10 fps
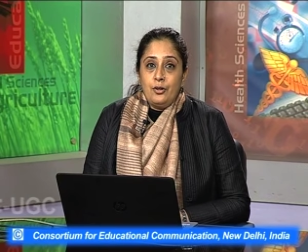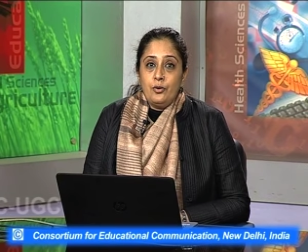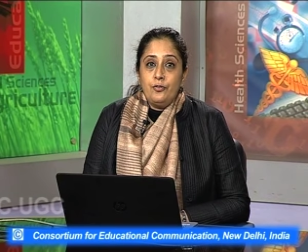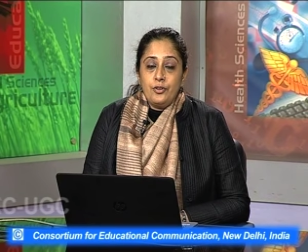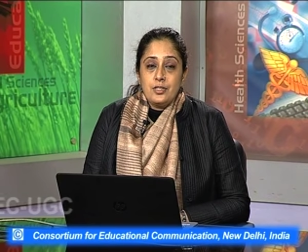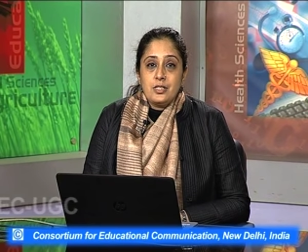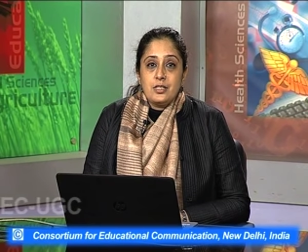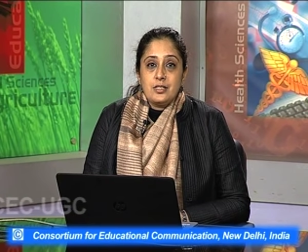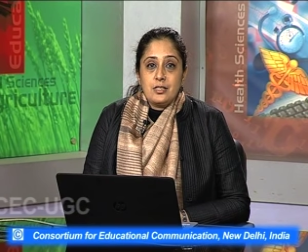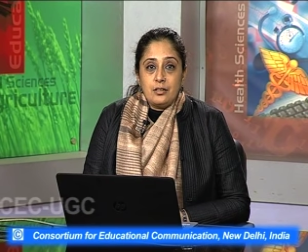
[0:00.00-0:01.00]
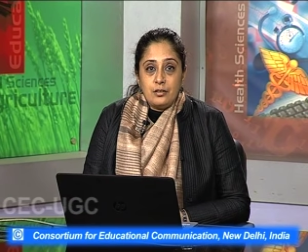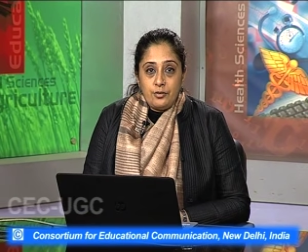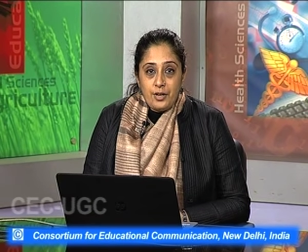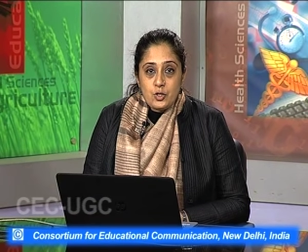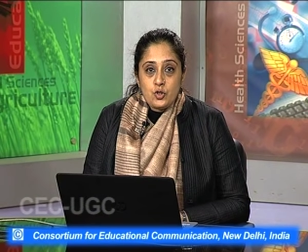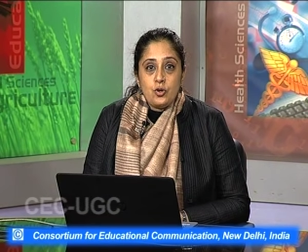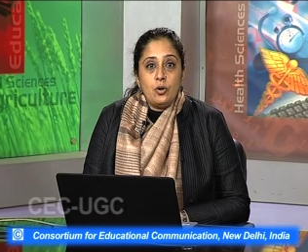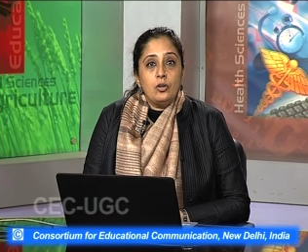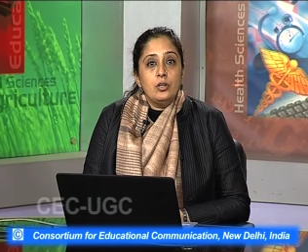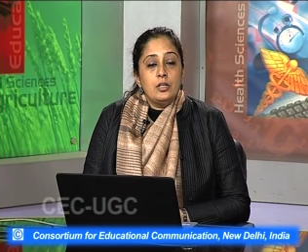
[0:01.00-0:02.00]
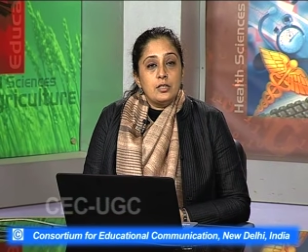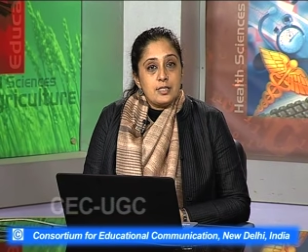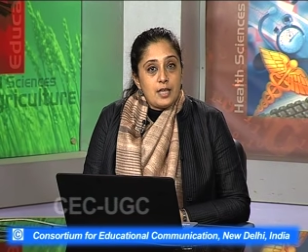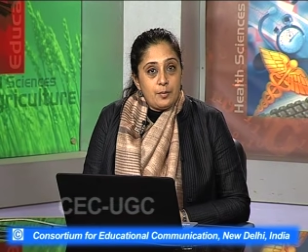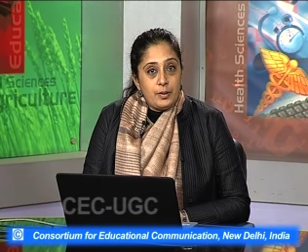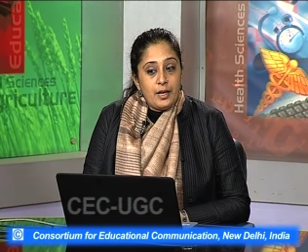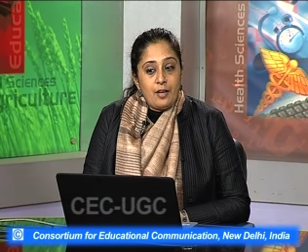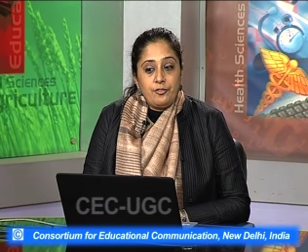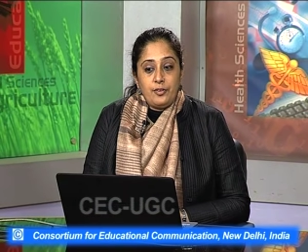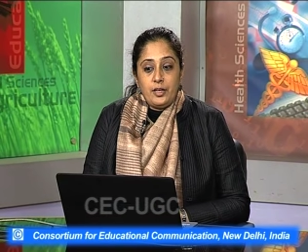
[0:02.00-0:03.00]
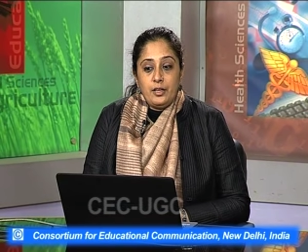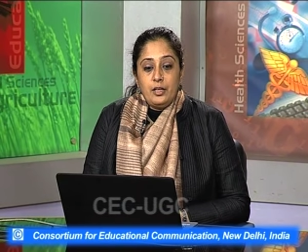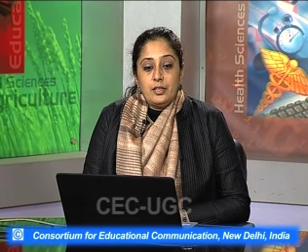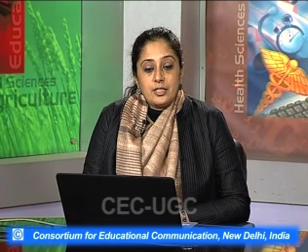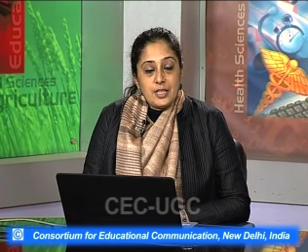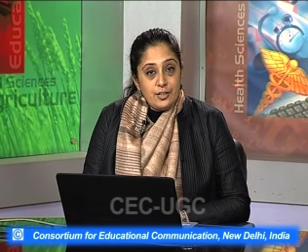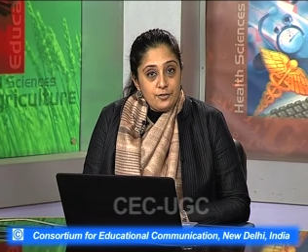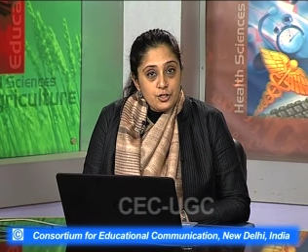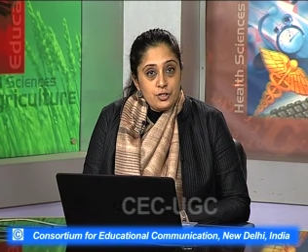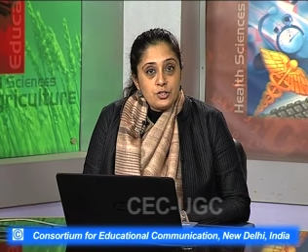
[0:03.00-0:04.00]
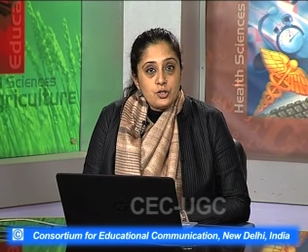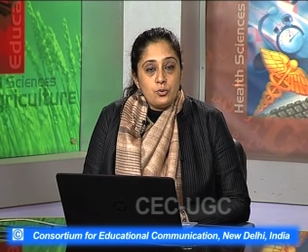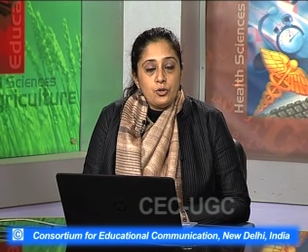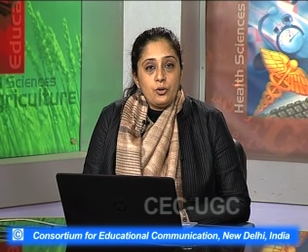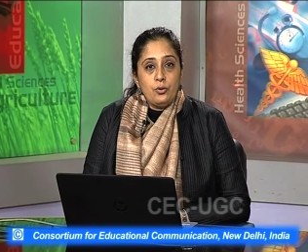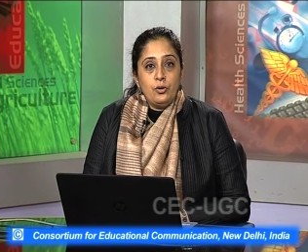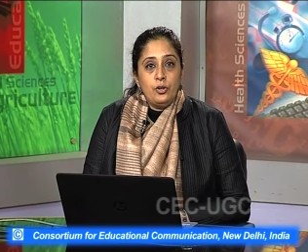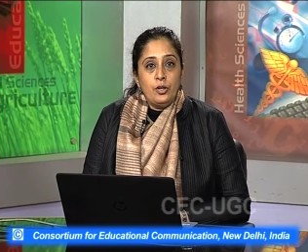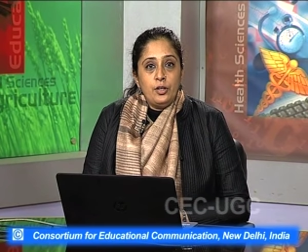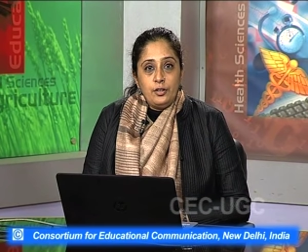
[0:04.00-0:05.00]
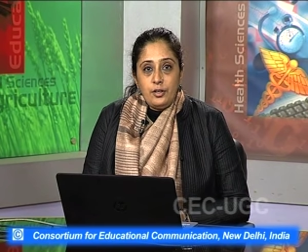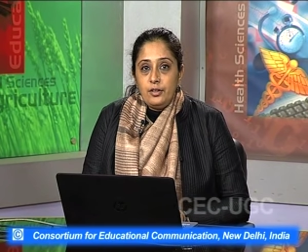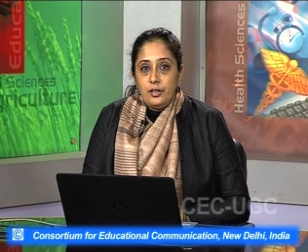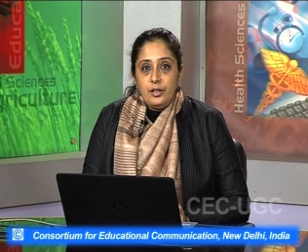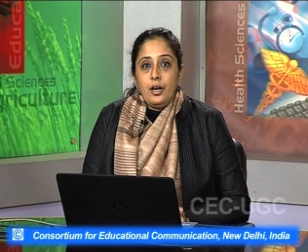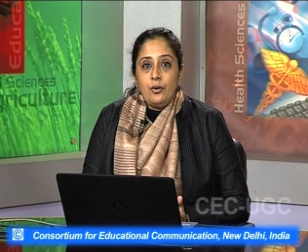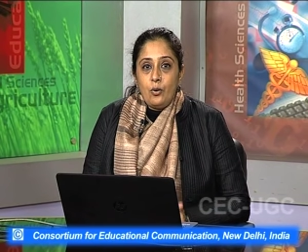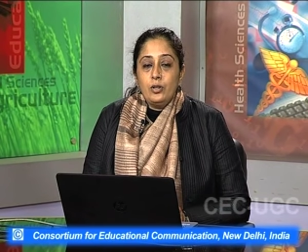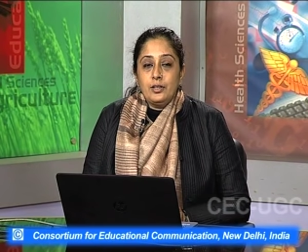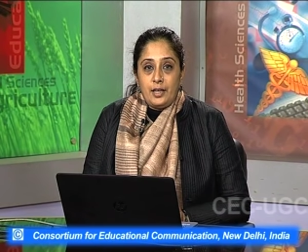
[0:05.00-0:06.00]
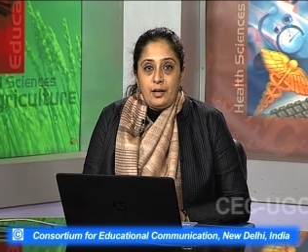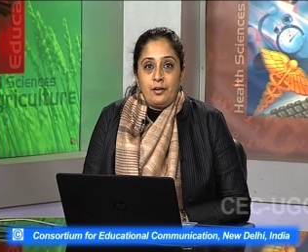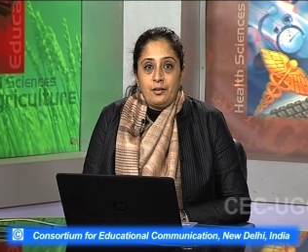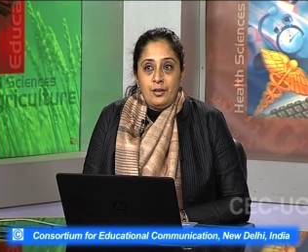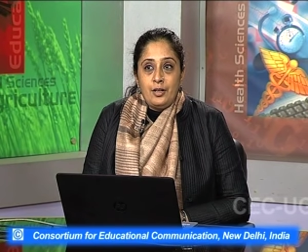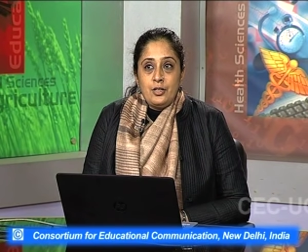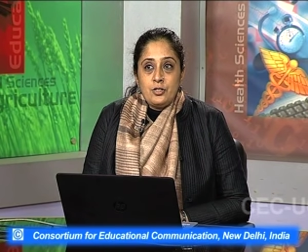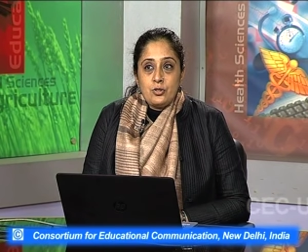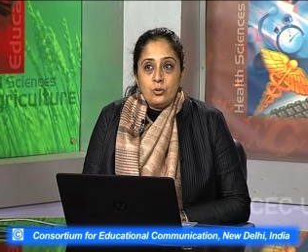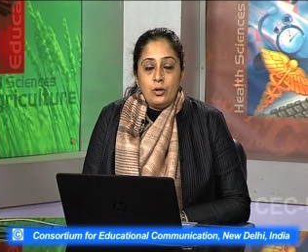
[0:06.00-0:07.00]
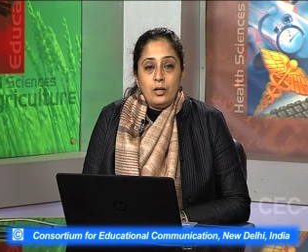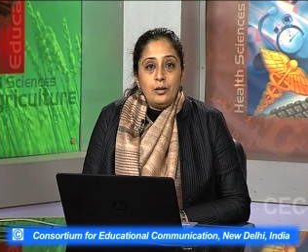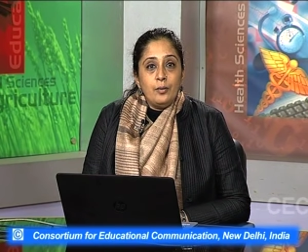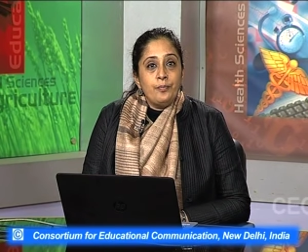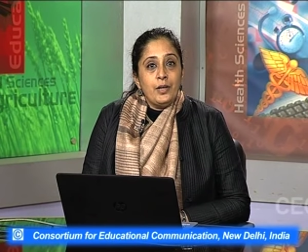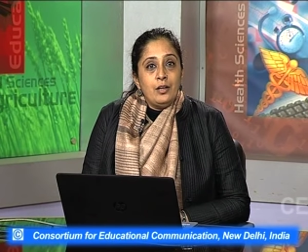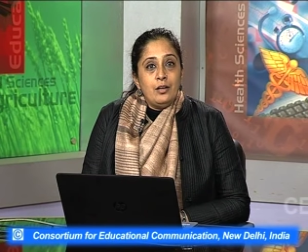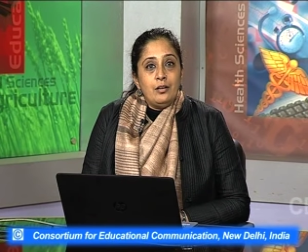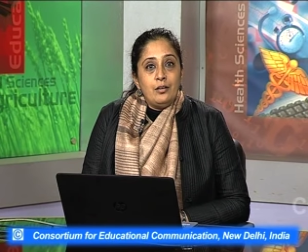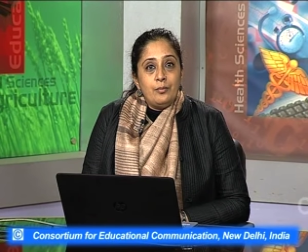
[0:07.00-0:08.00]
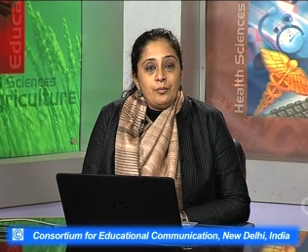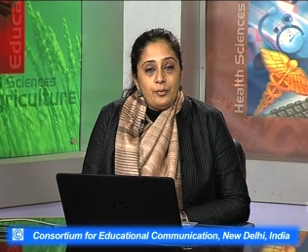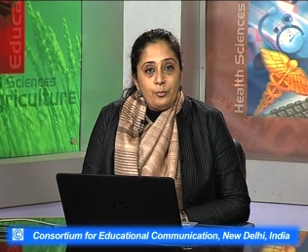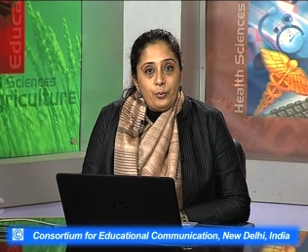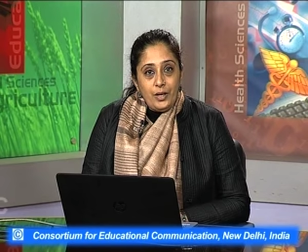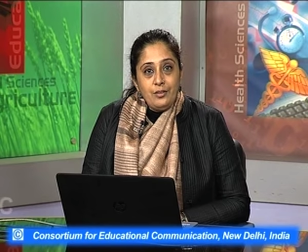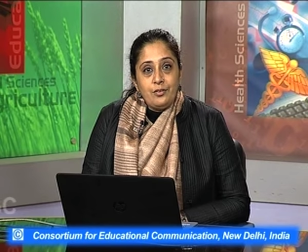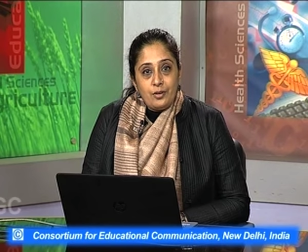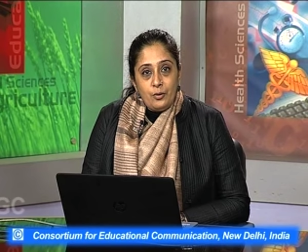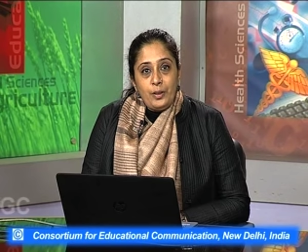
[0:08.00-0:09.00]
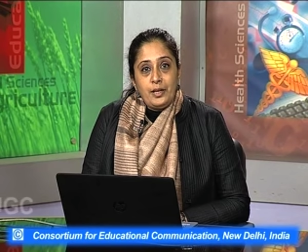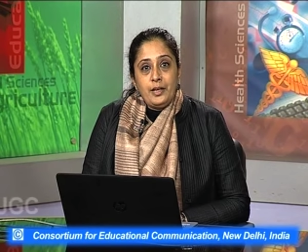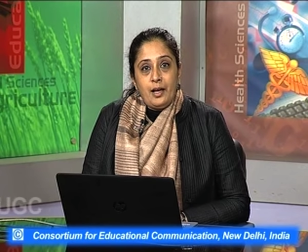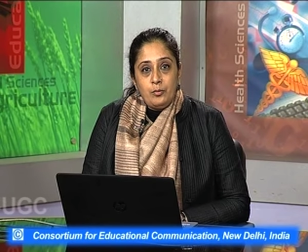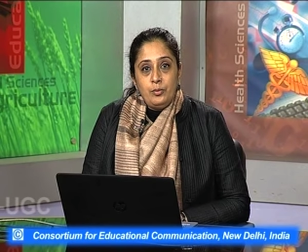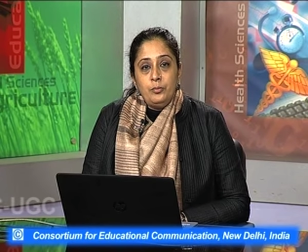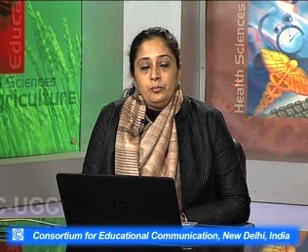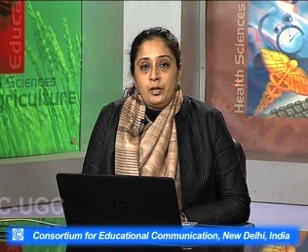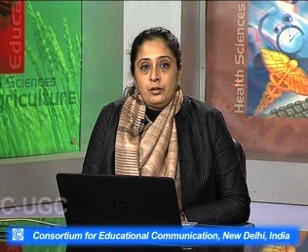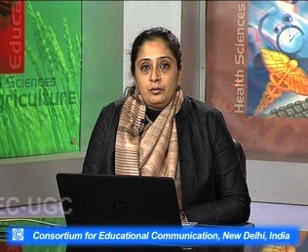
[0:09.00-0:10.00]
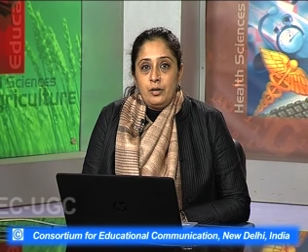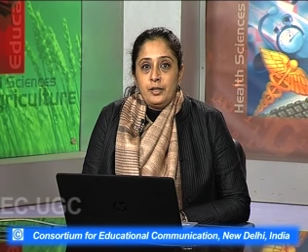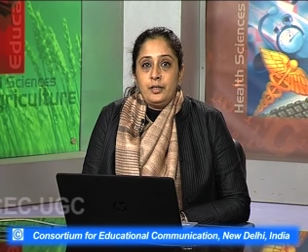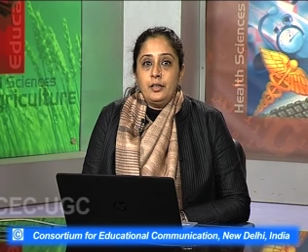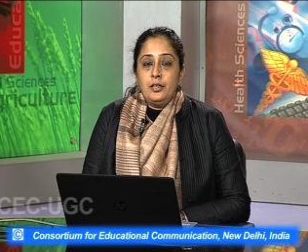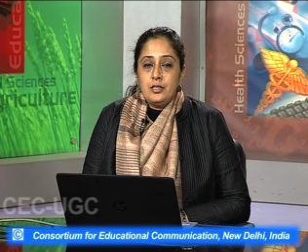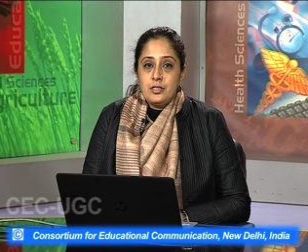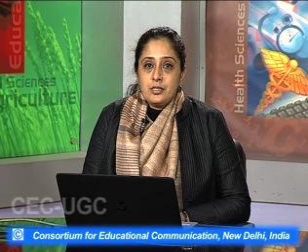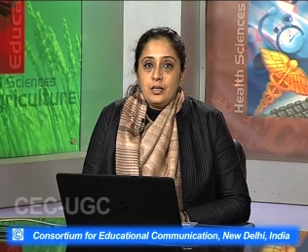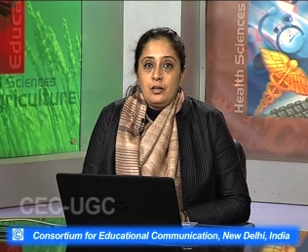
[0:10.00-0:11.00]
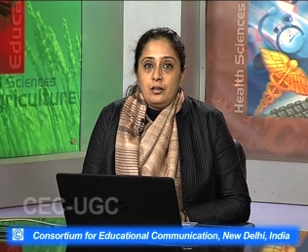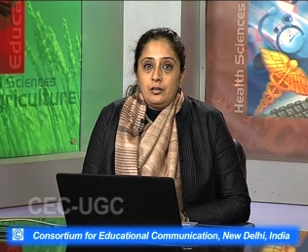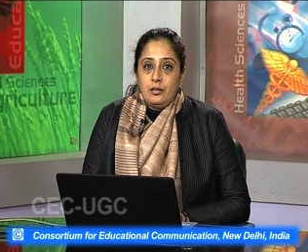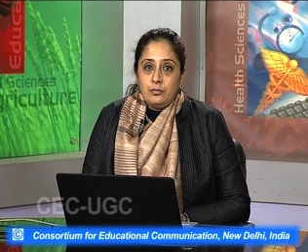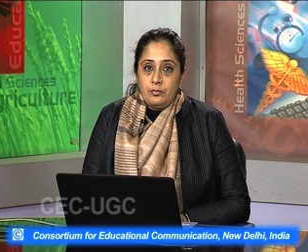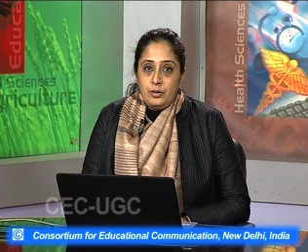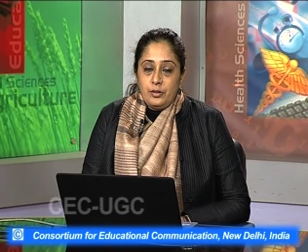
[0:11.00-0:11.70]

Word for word: you know, for instance, a uh, restaurant, the cyber cafe, the television studio, they, they, they are all there. So um, uh, with a wedding album, uh, I think he's uh, uh